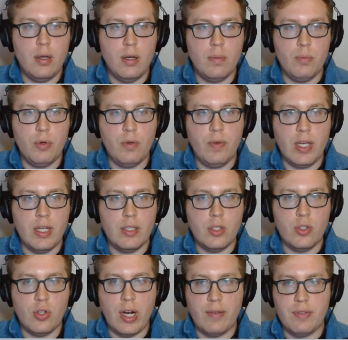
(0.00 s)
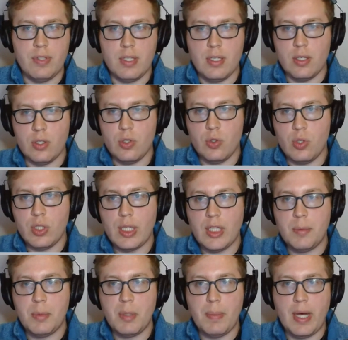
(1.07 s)
Moving into draft season. So just a little
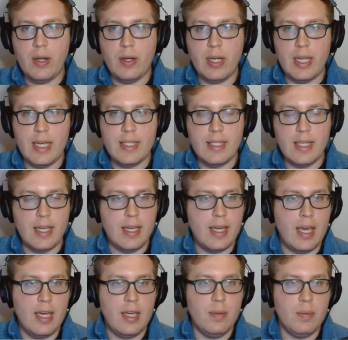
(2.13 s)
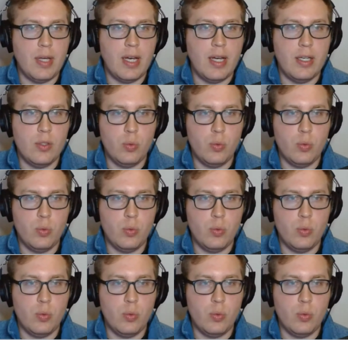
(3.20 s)
bit about his game, guys,